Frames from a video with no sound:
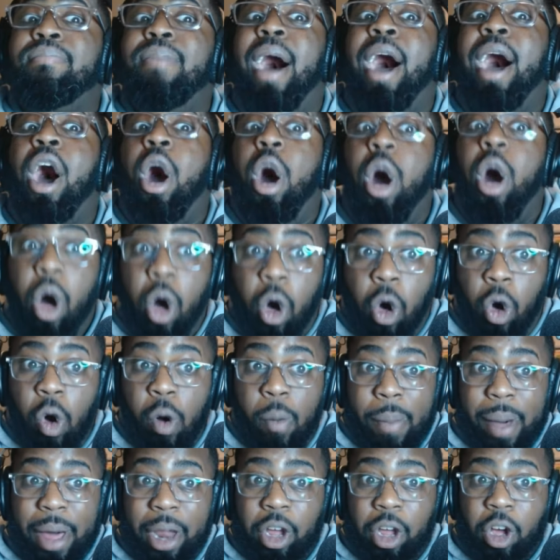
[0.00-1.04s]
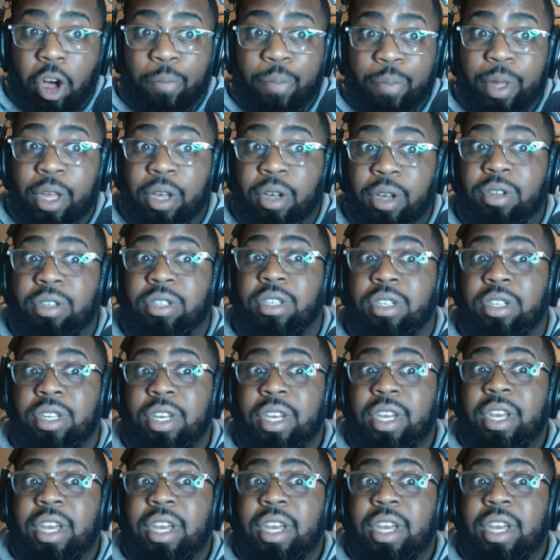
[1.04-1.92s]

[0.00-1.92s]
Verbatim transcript: my own medical bills,